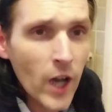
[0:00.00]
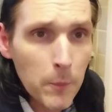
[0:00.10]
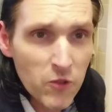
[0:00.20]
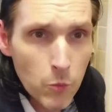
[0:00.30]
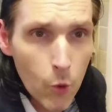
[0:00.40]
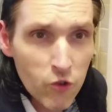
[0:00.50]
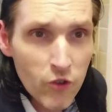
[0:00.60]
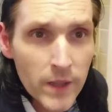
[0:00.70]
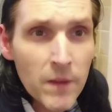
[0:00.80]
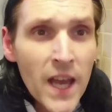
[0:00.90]
cups of
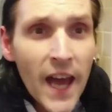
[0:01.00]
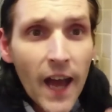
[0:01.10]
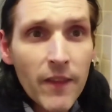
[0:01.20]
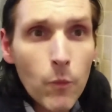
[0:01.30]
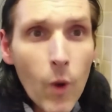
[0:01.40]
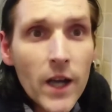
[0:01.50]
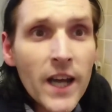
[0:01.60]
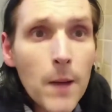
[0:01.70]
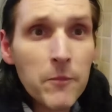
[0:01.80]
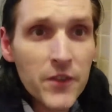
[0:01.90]
water in, and then 1
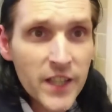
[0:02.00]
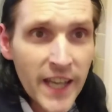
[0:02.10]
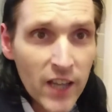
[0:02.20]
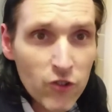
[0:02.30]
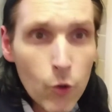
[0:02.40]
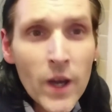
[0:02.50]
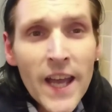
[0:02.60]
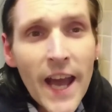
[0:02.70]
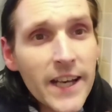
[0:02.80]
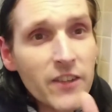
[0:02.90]
cup for the kettle,
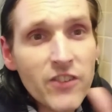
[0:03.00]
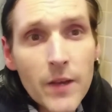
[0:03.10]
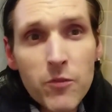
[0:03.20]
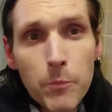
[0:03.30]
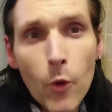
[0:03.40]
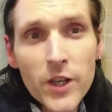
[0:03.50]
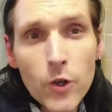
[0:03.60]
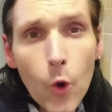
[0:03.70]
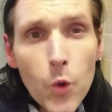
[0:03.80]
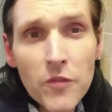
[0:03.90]
and it saves boiling
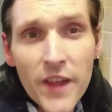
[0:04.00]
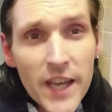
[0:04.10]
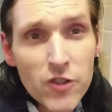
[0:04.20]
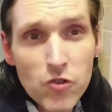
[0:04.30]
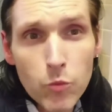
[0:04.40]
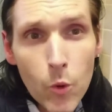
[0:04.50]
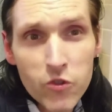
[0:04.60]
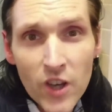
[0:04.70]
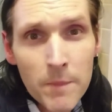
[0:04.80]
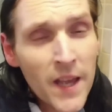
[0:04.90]
all of that extra
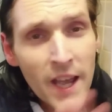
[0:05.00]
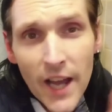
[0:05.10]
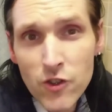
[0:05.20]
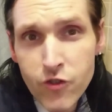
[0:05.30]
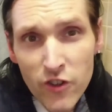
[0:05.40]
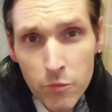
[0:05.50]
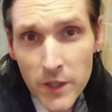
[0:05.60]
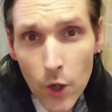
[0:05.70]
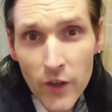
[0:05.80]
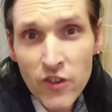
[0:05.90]
water. And trust me,
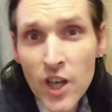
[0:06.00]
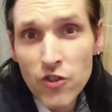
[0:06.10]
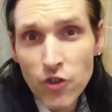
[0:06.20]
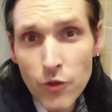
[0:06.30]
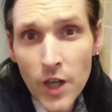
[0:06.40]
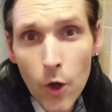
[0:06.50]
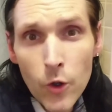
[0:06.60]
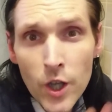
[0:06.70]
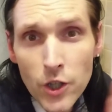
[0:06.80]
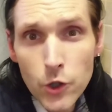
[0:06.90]
guys, do you
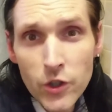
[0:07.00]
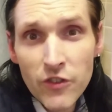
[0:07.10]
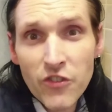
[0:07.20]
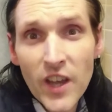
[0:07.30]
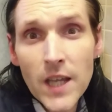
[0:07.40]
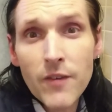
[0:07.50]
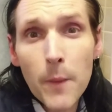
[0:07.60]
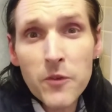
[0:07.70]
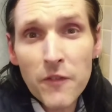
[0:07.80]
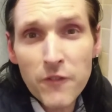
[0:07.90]
know you can save
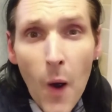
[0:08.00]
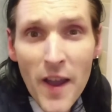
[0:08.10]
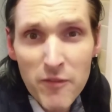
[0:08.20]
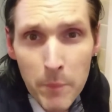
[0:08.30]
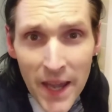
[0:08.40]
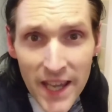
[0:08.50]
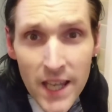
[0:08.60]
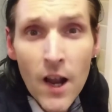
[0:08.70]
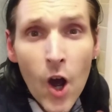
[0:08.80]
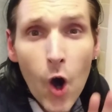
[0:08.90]
up to
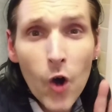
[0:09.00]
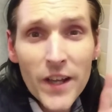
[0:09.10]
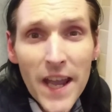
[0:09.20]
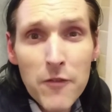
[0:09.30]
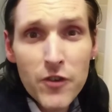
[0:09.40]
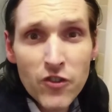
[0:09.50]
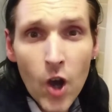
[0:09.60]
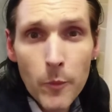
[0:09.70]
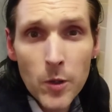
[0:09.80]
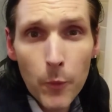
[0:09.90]
5p on every
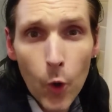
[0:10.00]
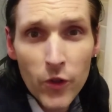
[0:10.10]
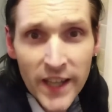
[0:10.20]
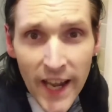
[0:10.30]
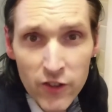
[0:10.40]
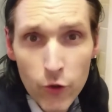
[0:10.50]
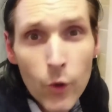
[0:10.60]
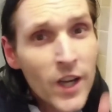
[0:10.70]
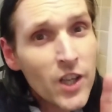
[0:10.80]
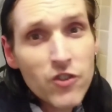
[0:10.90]
time you boil the
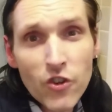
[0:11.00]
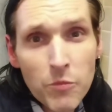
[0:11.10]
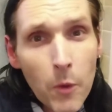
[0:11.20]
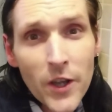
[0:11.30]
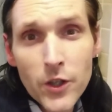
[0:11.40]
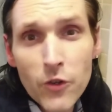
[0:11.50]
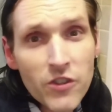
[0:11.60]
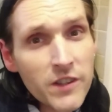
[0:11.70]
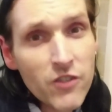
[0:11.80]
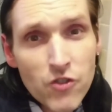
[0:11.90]
kettle just by
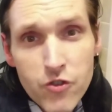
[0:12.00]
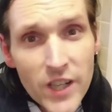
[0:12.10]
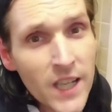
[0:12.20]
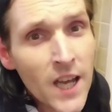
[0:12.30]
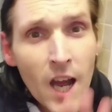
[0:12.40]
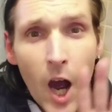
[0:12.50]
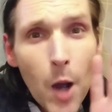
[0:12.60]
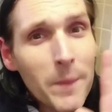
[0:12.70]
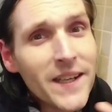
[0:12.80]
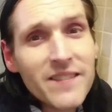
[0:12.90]
using this trick?
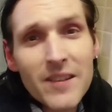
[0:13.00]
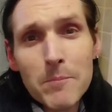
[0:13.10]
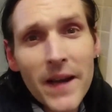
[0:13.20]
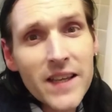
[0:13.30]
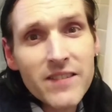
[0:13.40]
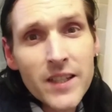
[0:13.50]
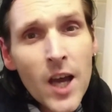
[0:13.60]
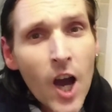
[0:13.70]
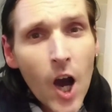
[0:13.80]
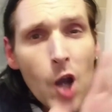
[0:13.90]
I mean, it's amazing.
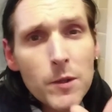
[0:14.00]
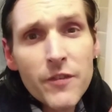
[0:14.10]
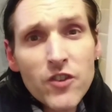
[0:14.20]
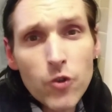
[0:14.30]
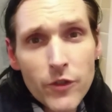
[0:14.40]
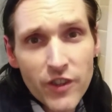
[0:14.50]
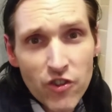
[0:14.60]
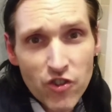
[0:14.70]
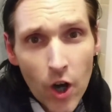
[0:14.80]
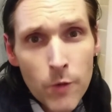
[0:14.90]
I hope you've enjoyed
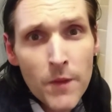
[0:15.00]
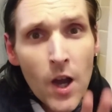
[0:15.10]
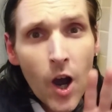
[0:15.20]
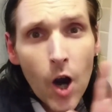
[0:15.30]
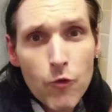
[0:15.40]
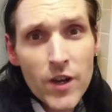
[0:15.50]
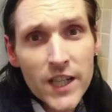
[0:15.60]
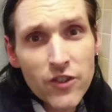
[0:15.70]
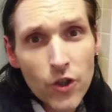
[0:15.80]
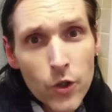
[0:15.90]
this show. I
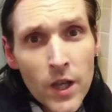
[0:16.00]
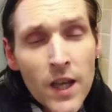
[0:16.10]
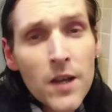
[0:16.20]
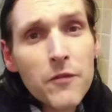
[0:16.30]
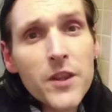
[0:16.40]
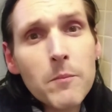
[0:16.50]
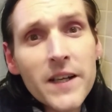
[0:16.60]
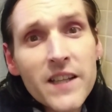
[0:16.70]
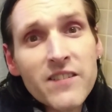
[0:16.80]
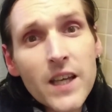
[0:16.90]
really do. For the
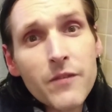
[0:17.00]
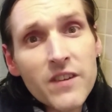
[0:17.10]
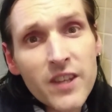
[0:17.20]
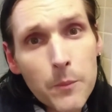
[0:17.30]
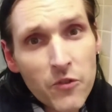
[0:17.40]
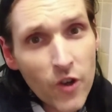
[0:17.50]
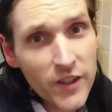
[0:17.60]
money saving tips